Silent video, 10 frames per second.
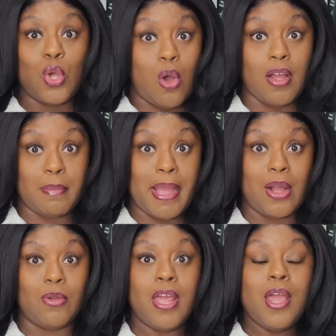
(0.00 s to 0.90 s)
talk
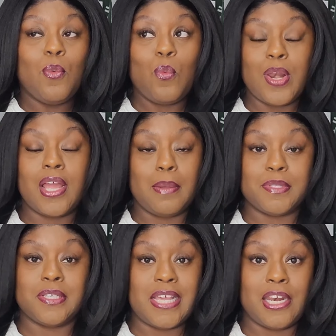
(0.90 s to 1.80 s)
about when it
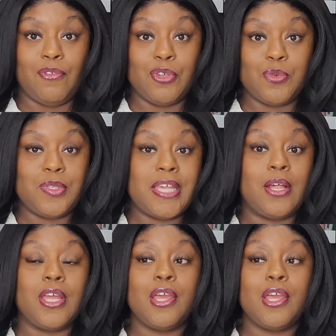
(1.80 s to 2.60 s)
comes to this anniversary sale.